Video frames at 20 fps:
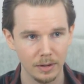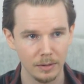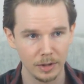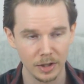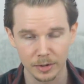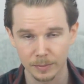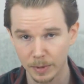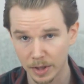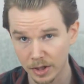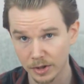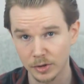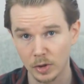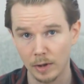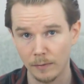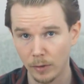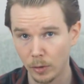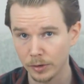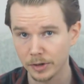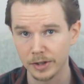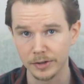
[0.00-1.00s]
Just because you have
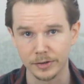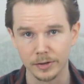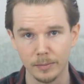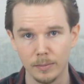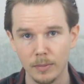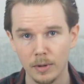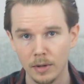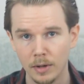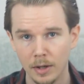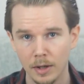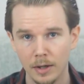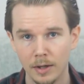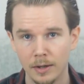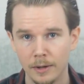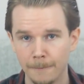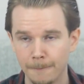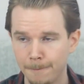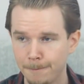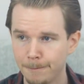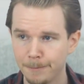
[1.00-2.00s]
autism
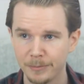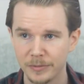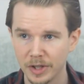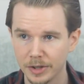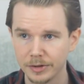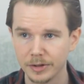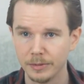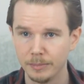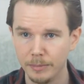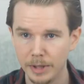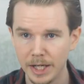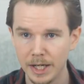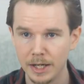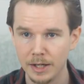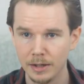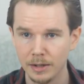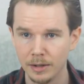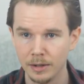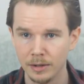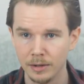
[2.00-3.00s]
doesn't
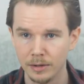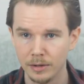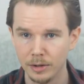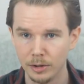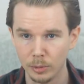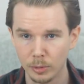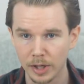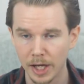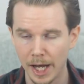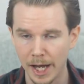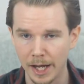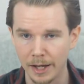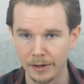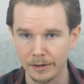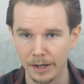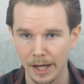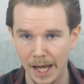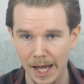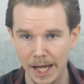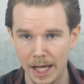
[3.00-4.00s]
mean you
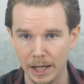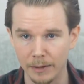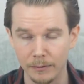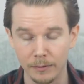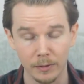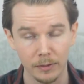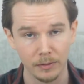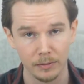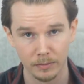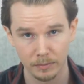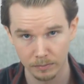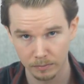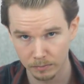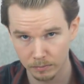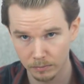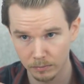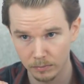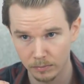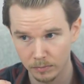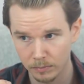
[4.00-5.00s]
can't have
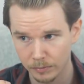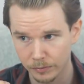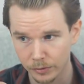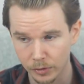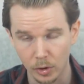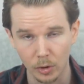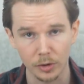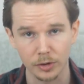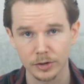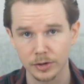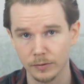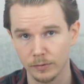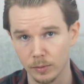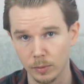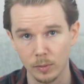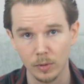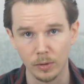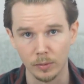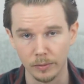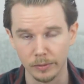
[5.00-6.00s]
thoughts of
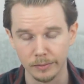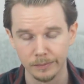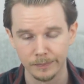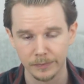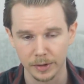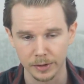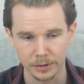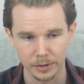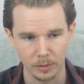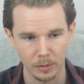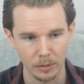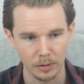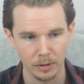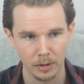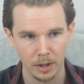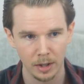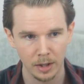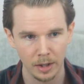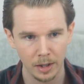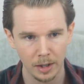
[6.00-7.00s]
your own and so on.
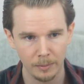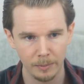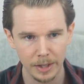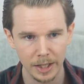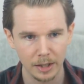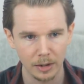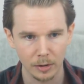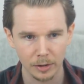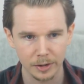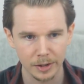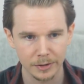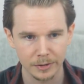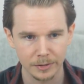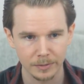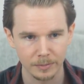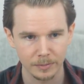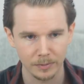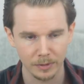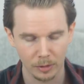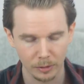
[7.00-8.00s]
Being
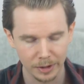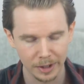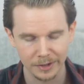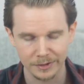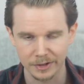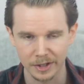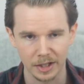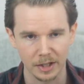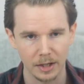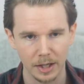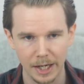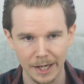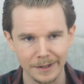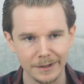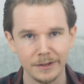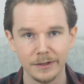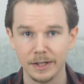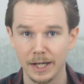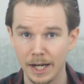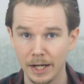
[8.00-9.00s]
autistic
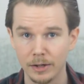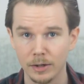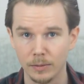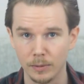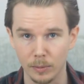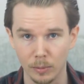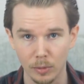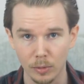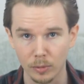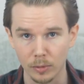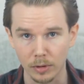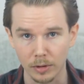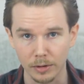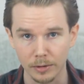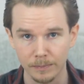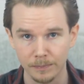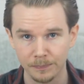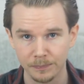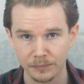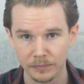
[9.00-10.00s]
isn't the end of the world.